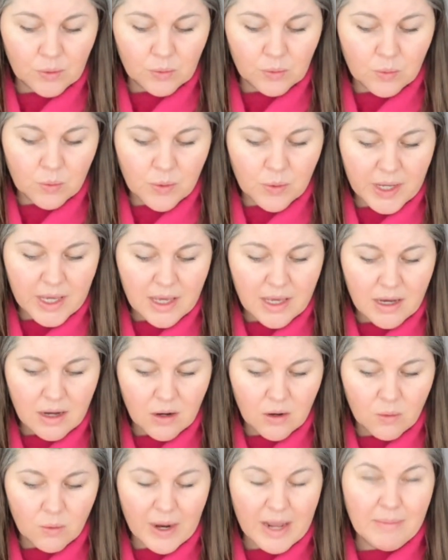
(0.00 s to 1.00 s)
we
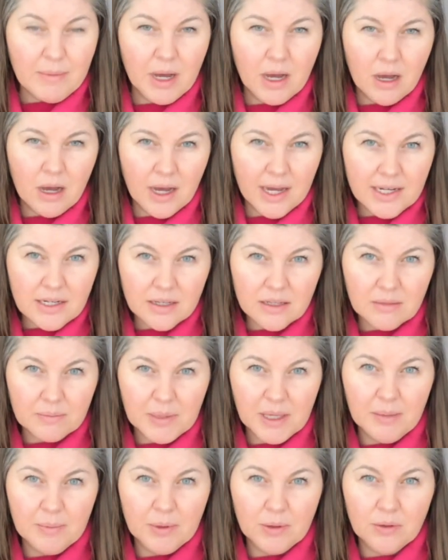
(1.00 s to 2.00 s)
are way behind other
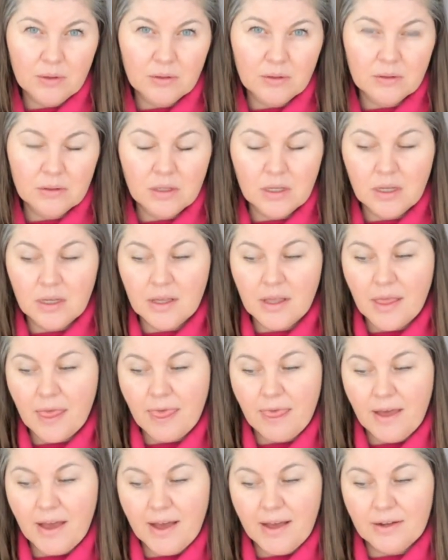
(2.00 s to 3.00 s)
people,
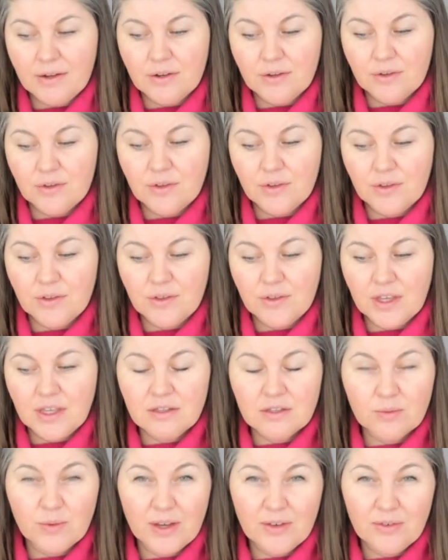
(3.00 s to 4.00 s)
that the
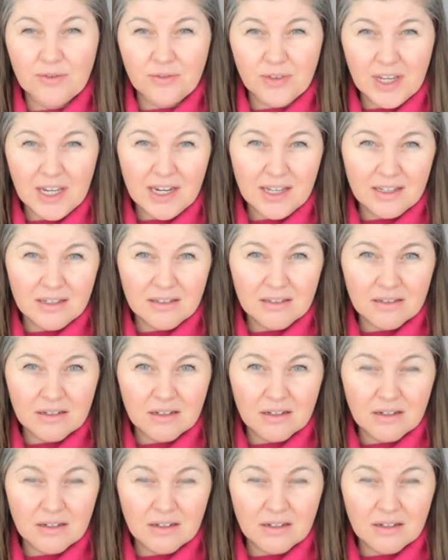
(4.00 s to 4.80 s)
things we're feeling,